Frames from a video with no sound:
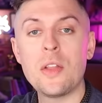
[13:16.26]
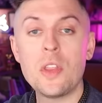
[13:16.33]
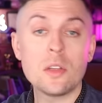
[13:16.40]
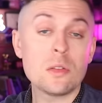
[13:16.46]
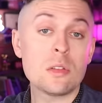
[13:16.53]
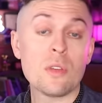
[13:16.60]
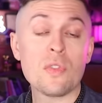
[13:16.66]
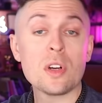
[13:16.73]
And
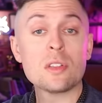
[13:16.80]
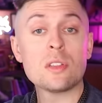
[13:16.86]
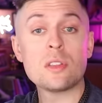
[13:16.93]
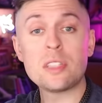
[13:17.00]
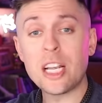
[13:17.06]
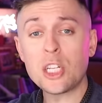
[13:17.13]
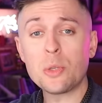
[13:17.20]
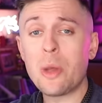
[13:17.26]
this was the
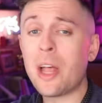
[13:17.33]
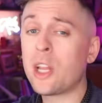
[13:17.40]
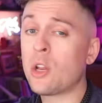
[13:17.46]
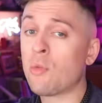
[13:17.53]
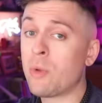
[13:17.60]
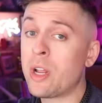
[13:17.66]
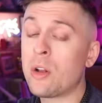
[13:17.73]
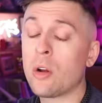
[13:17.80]
first
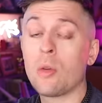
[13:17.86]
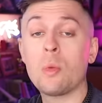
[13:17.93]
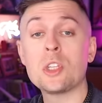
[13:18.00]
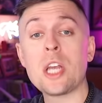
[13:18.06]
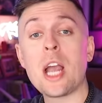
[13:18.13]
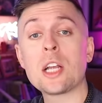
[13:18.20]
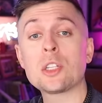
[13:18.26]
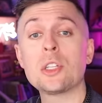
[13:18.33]
sexuality reader,
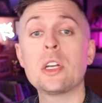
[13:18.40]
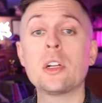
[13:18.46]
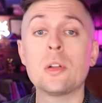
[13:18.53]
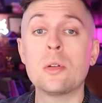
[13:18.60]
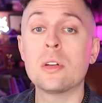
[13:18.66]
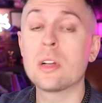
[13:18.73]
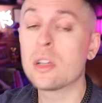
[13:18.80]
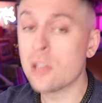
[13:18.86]
which actually
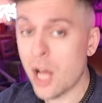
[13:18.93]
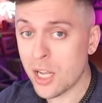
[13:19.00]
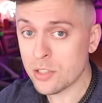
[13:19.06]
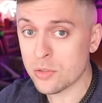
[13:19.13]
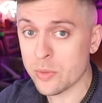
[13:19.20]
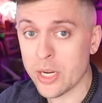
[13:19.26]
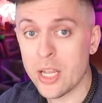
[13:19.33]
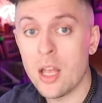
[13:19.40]
included a
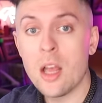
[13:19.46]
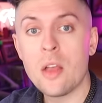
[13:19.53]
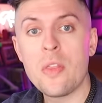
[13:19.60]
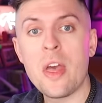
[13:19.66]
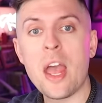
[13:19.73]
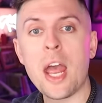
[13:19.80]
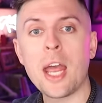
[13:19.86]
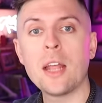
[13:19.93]
glossary
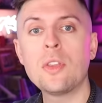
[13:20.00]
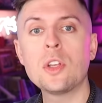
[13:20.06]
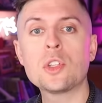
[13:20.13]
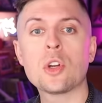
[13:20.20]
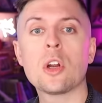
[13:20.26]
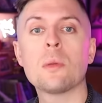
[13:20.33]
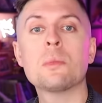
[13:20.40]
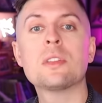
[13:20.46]
that had the
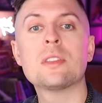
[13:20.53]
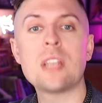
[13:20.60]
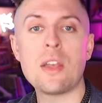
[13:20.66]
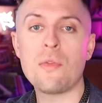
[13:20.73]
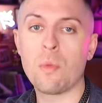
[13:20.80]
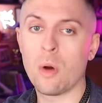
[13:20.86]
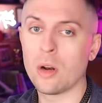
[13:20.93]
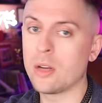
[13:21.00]
term
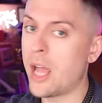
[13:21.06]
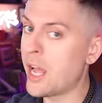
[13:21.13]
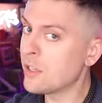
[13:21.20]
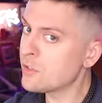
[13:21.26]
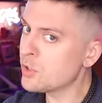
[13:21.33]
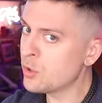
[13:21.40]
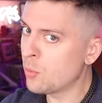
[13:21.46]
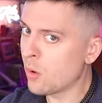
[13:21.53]
safe word
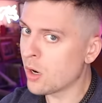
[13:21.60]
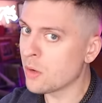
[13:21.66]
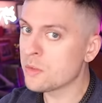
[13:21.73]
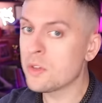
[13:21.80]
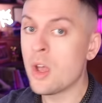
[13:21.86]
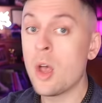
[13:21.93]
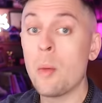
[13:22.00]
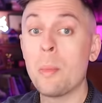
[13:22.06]
as two
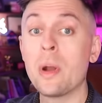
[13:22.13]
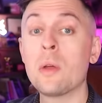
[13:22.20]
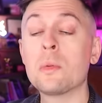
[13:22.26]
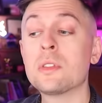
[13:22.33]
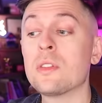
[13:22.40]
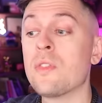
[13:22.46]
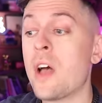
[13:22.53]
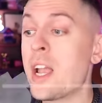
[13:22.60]
words, but it
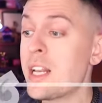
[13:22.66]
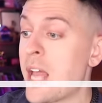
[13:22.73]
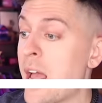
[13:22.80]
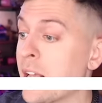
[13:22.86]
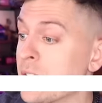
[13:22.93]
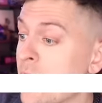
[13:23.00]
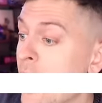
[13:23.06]
was defined as